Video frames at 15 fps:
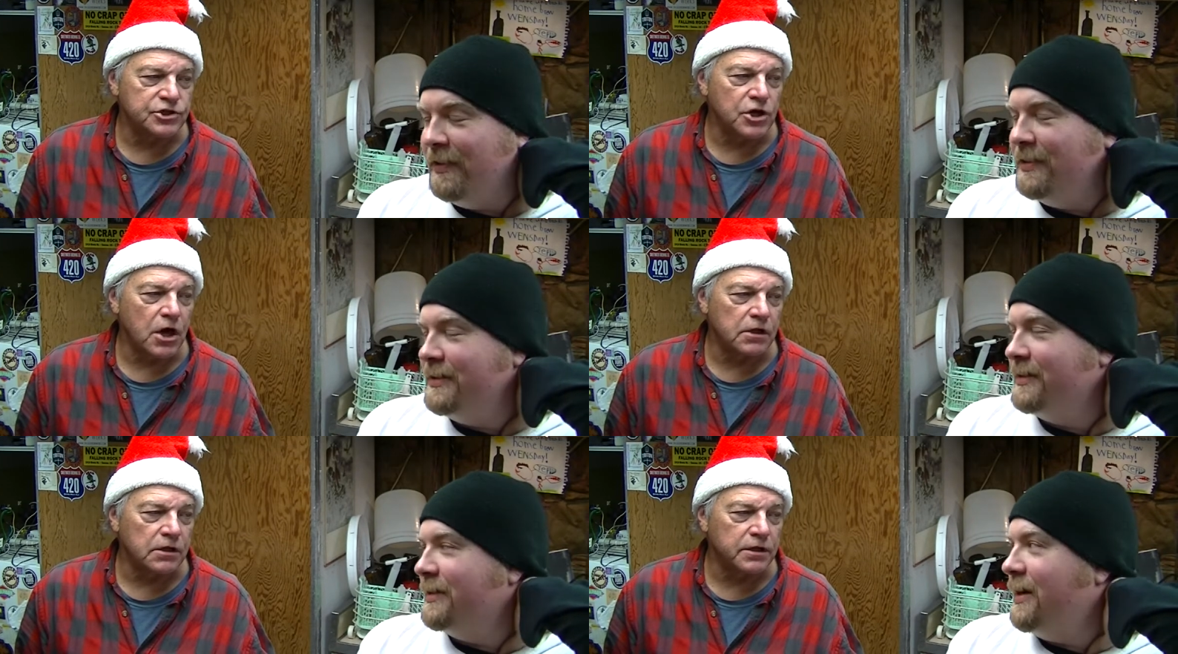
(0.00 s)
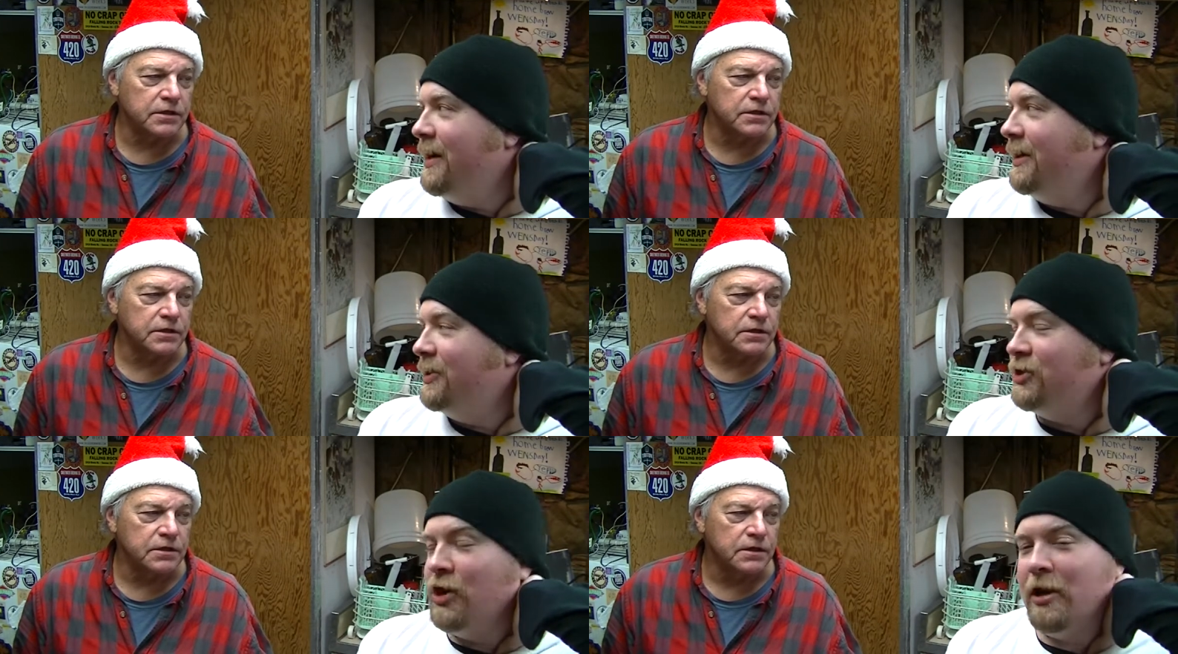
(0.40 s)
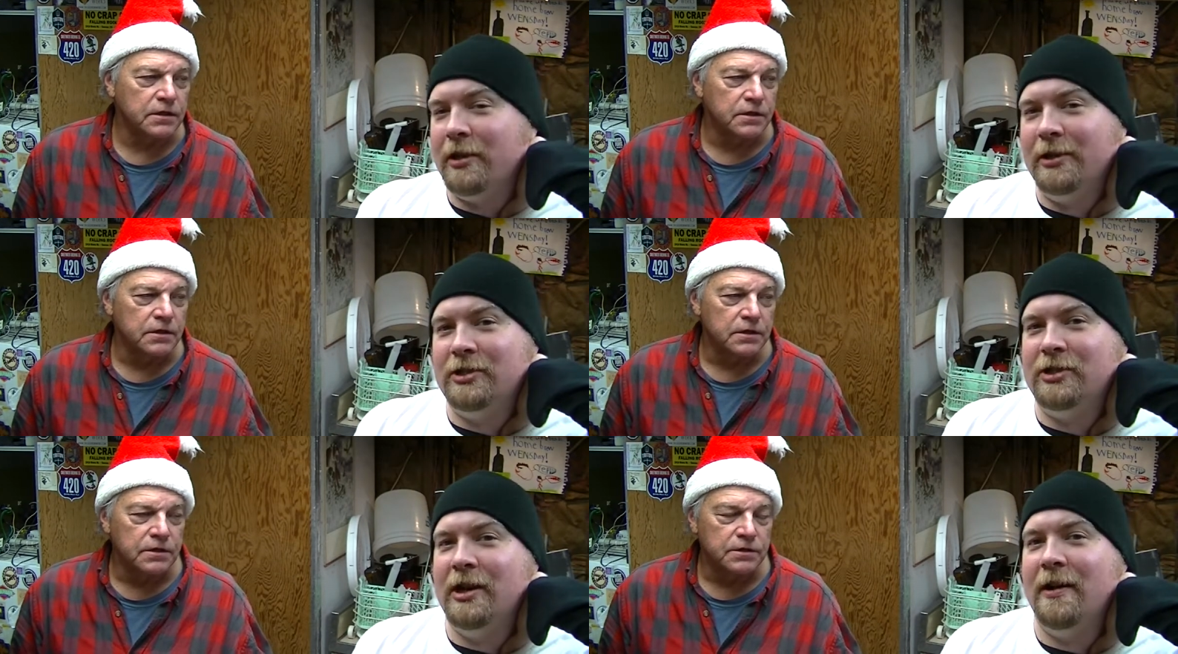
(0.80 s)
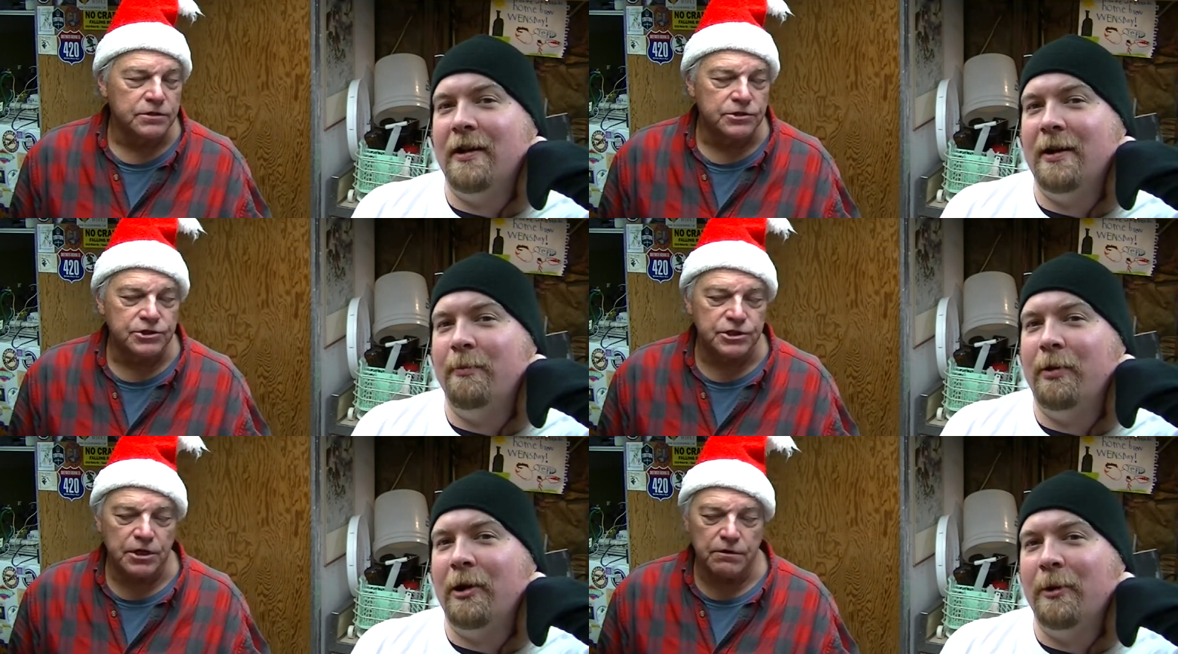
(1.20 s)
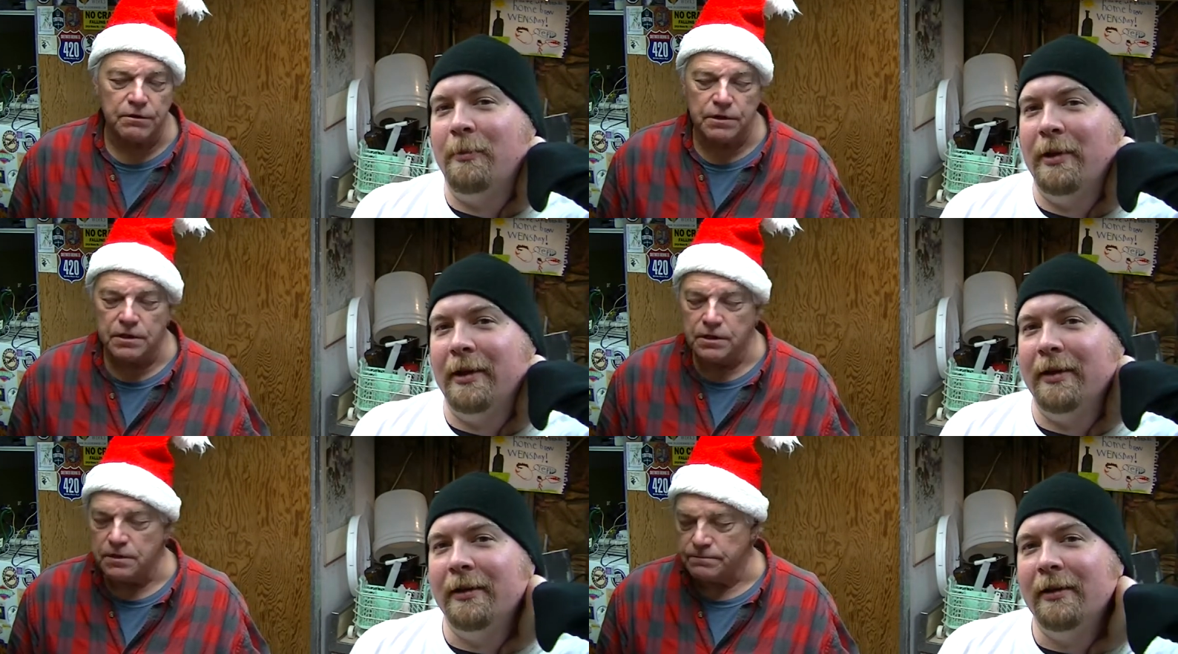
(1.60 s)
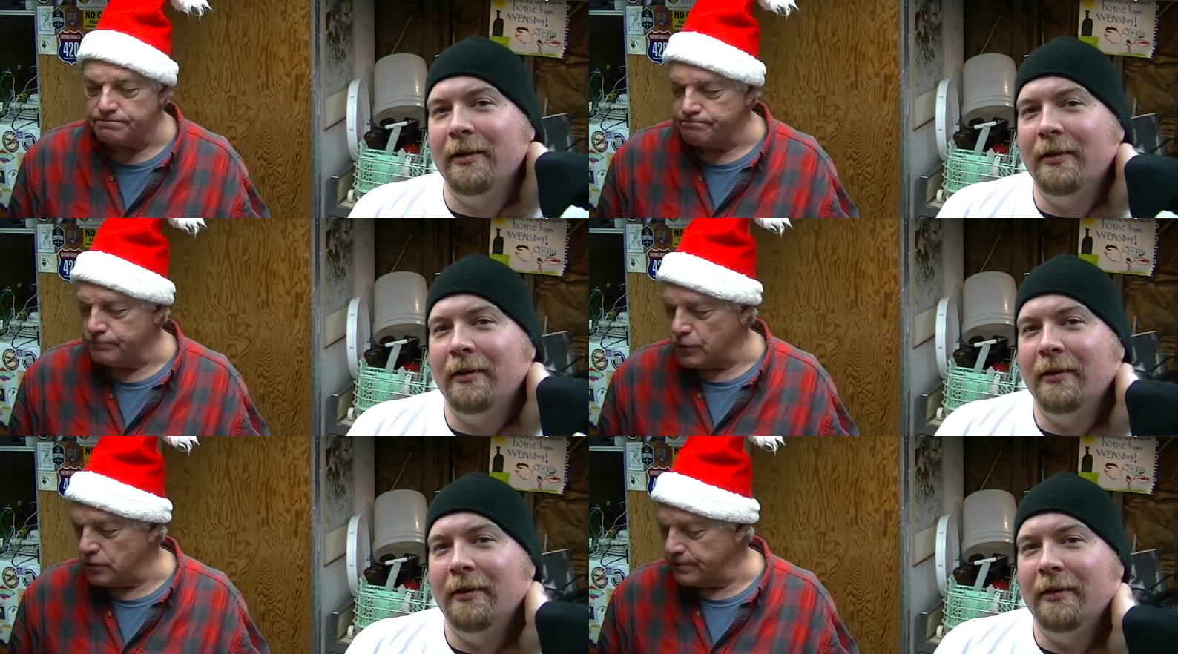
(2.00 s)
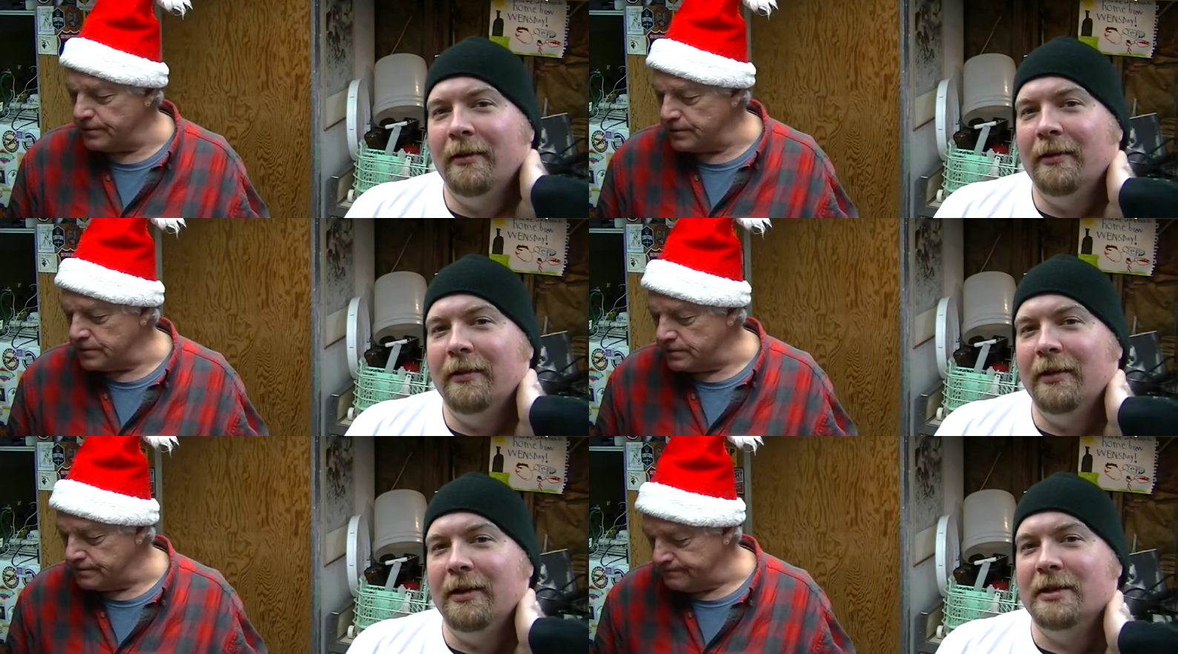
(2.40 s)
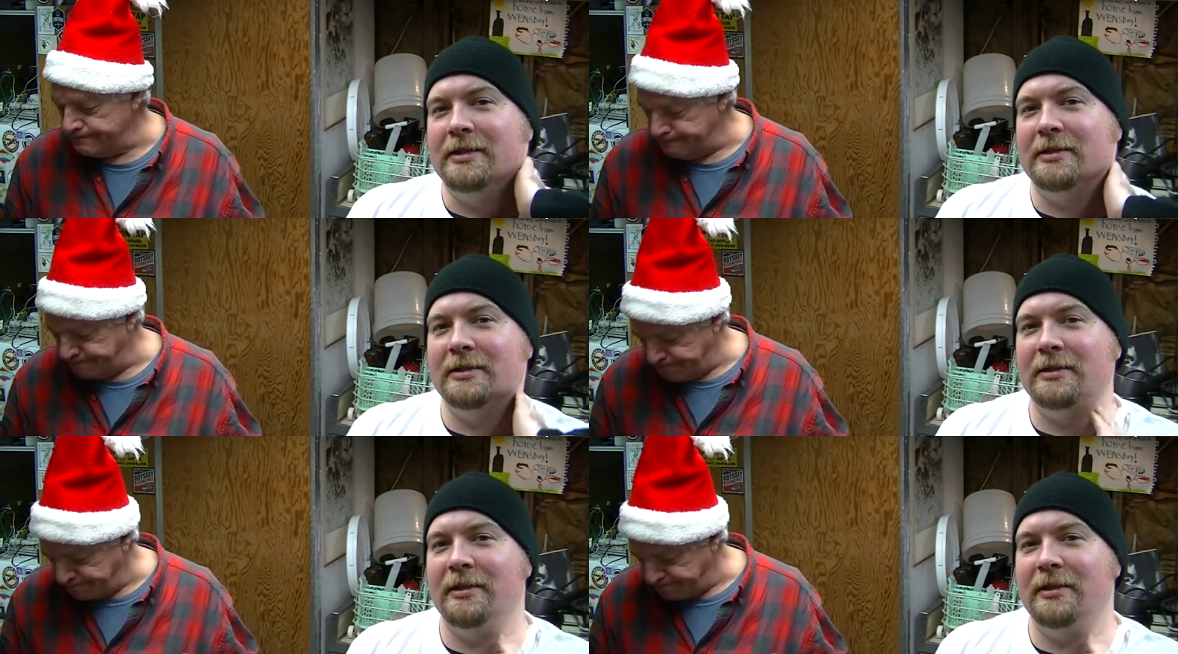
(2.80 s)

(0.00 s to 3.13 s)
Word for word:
Speaker 1: chocolate, uh, chocolate cherry, cherry bourbon. Bourbon. His